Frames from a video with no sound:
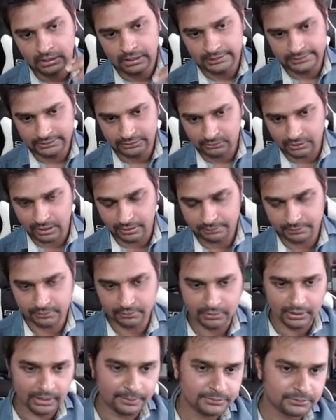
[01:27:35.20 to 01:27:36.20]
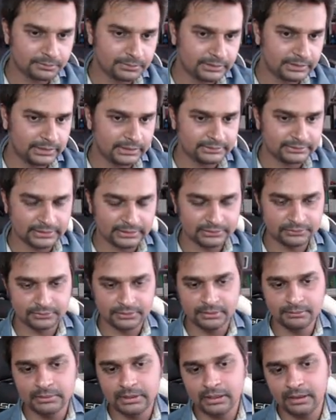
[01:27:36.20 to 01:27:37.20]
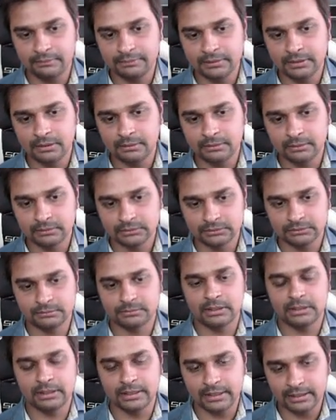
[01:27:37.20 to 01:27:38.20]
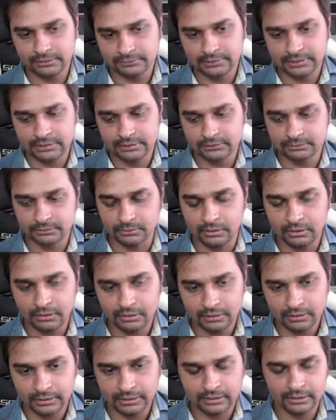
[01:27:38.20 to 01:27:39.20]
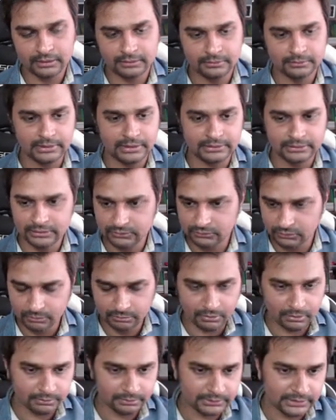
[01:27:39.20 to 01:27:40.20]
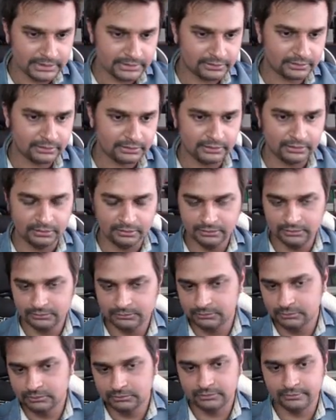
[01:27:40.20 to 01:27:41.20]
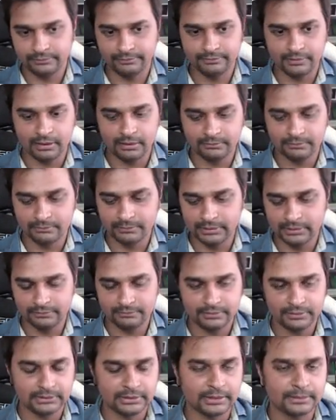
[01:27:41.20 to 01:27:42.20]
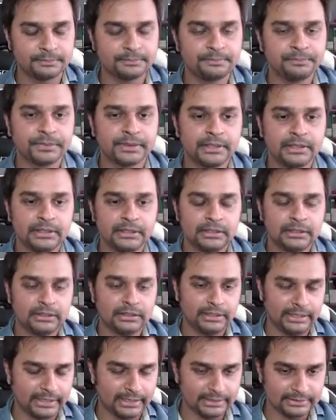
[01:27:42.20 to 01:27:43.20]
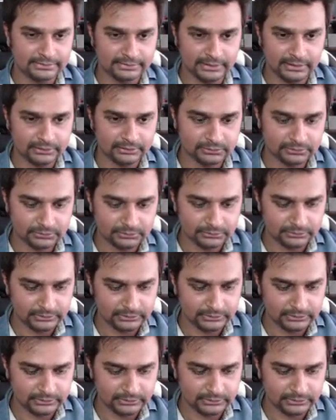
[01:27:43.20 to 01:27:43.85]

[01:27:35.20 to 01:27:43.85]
They do have programs, but it's extremely difficult because the market is very small, and there's no population here. There's most of farm and everything, like I said. So